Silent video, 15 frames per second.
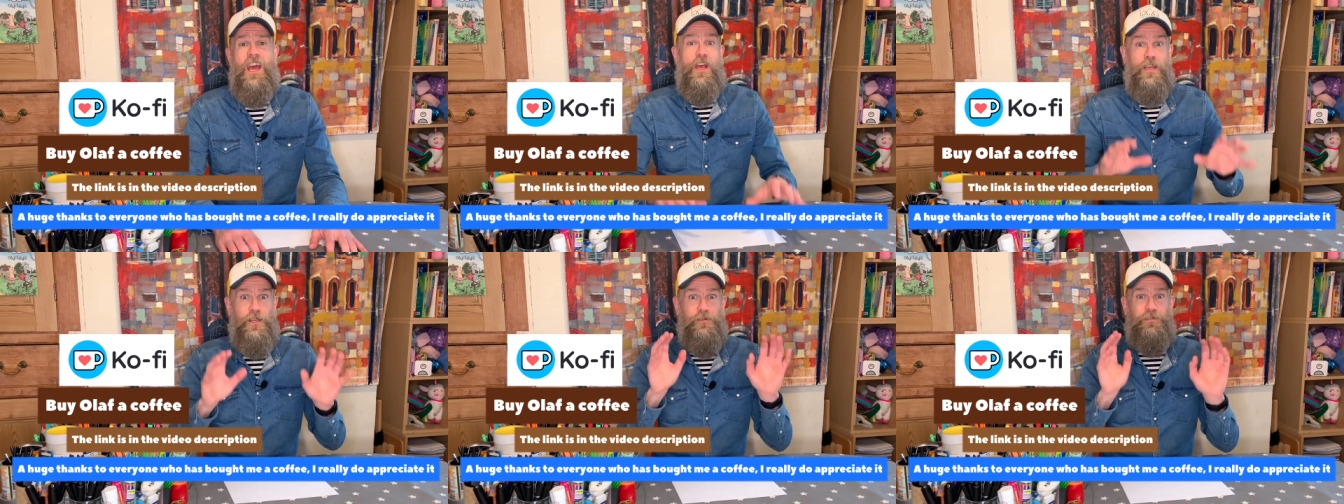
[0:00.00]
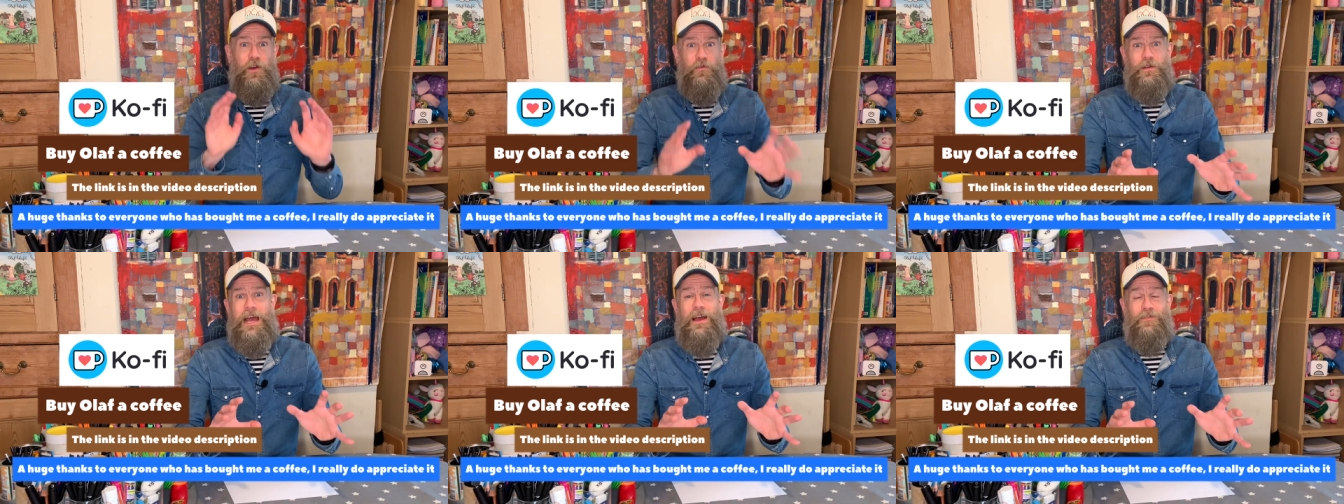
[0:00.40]
You
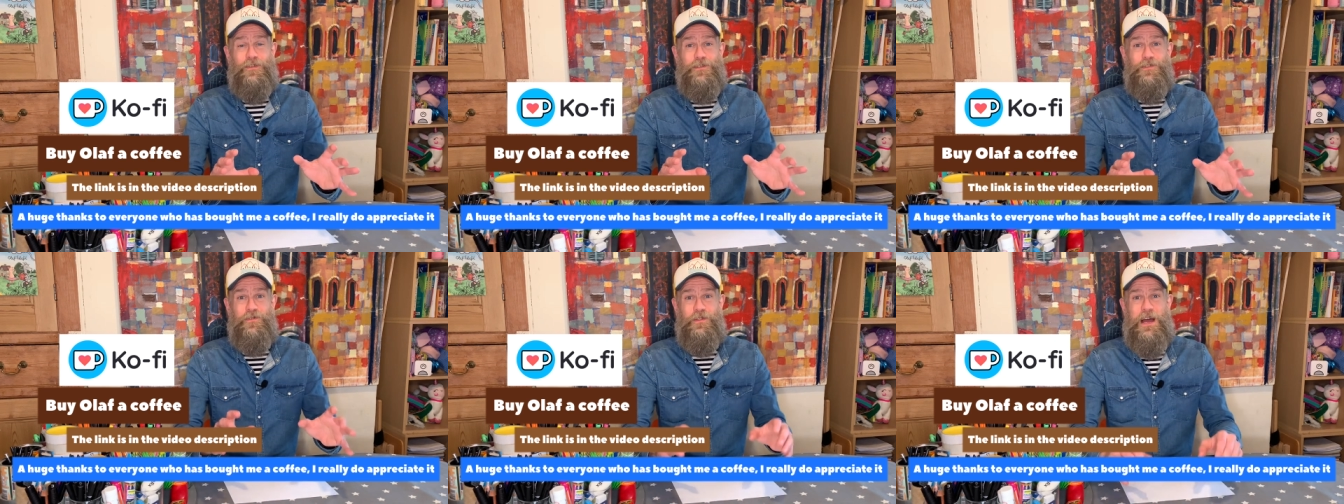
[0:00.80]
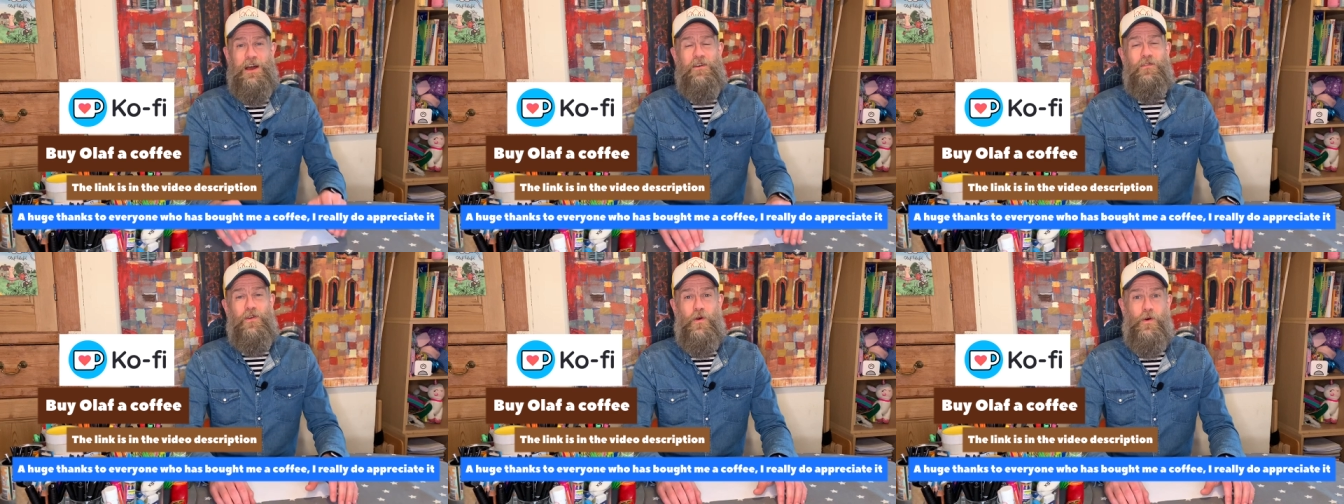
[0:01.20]
don't have to do that,
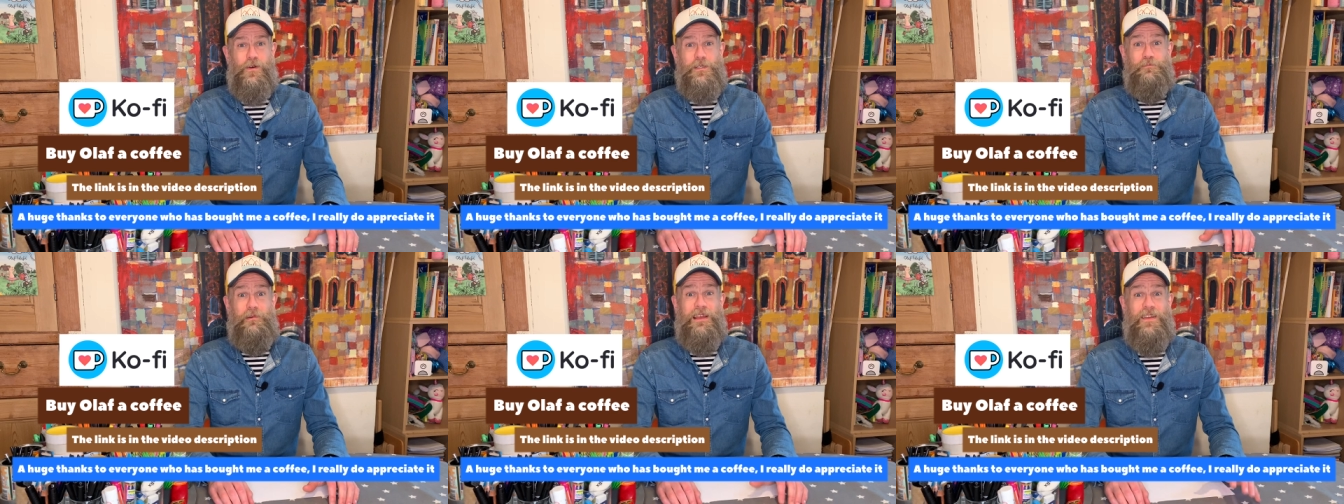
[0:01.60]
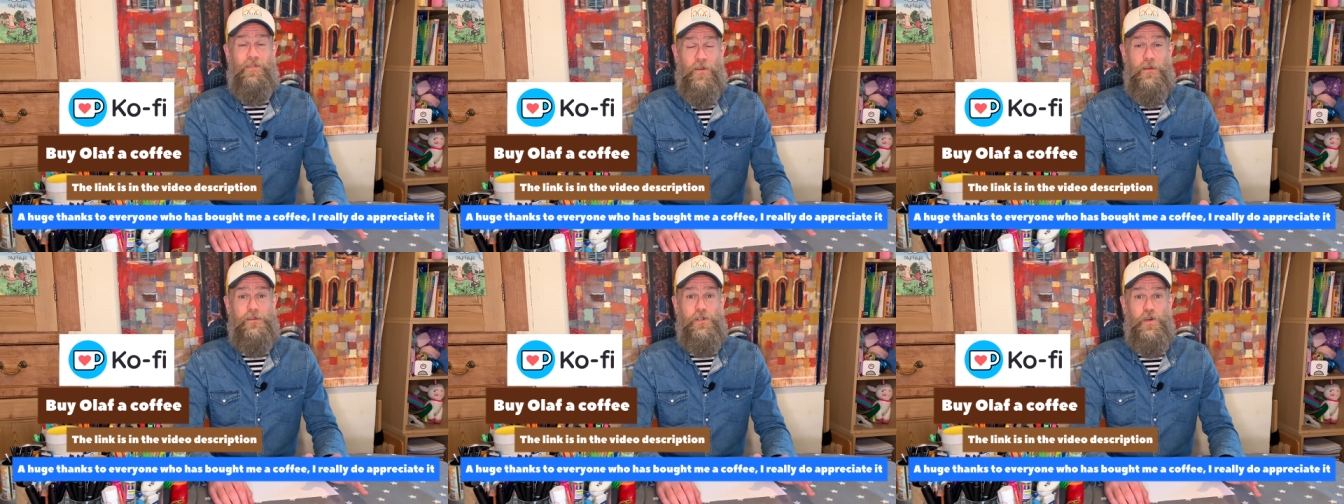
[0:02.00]
of course, but
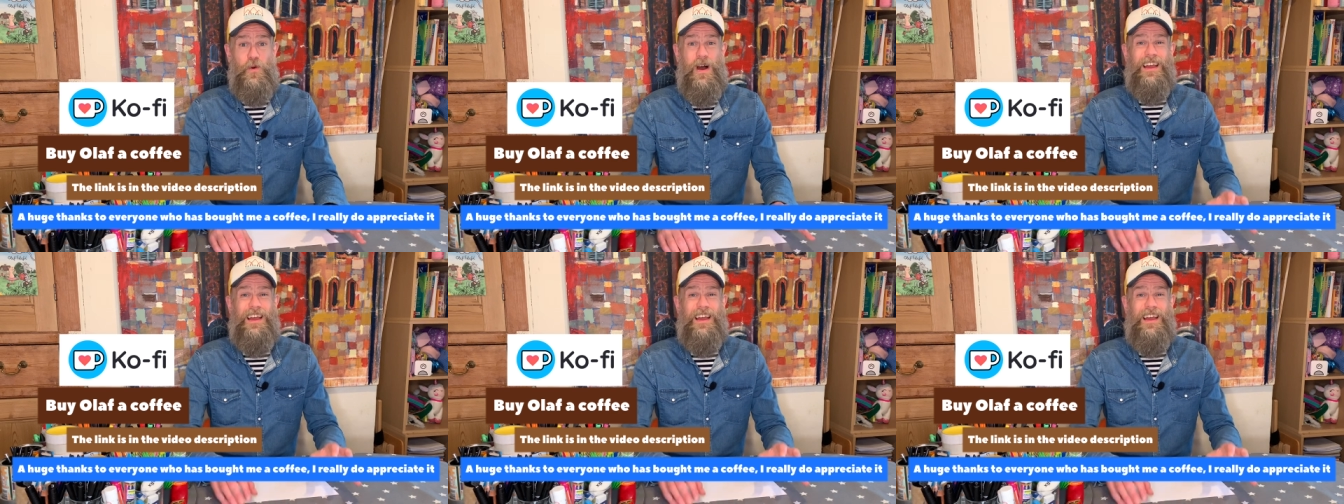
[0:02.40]
if you do,